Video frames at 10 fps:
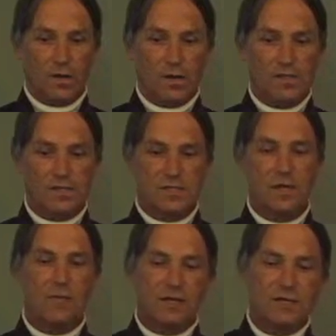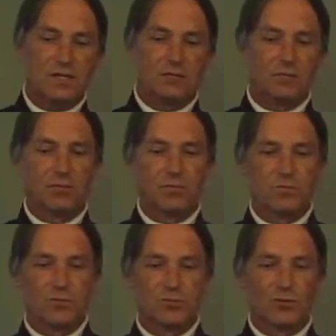is similar.
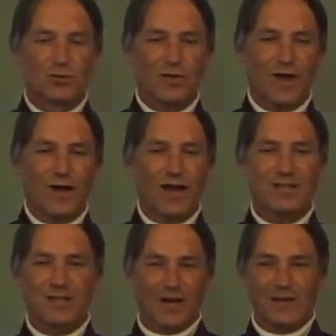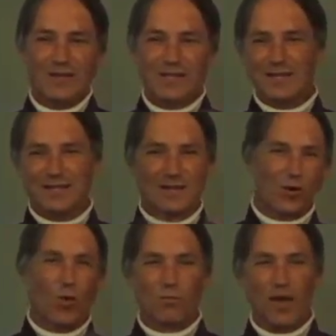I did
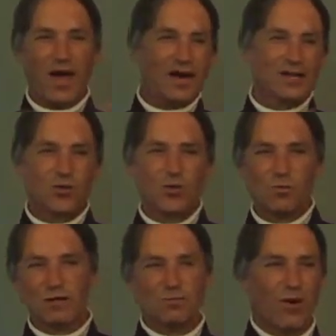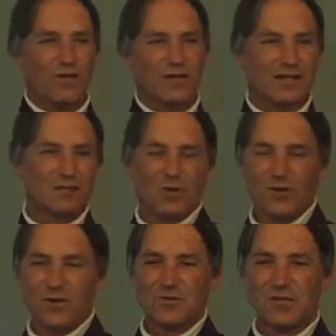compare human body and the
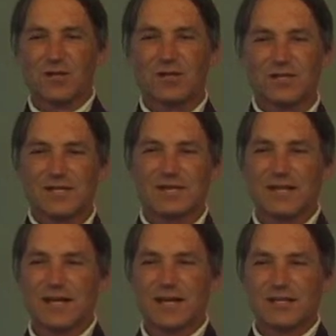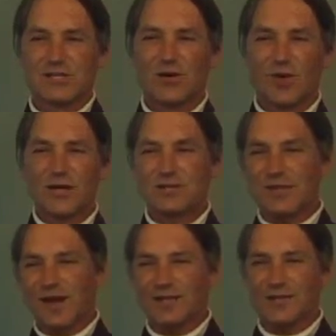body of the earth, and so I
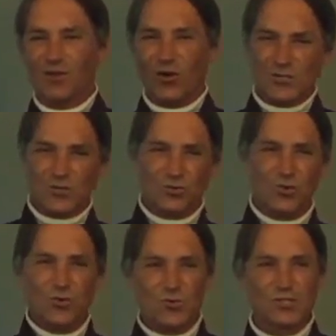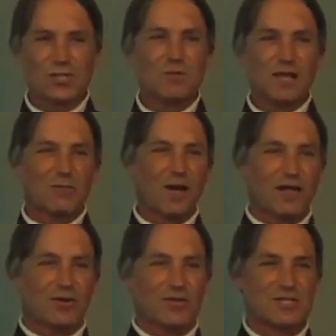started also to use similar
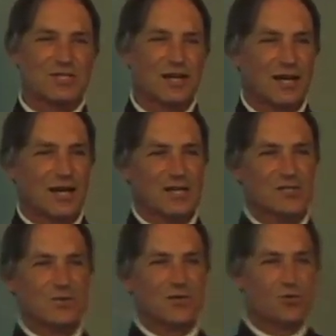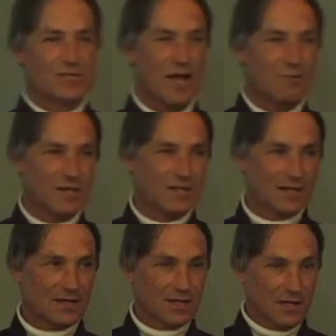methods as we use them in
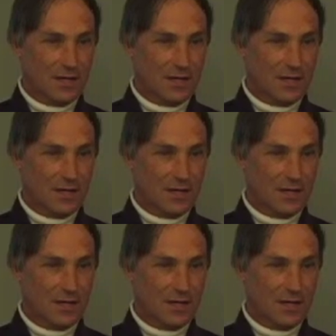the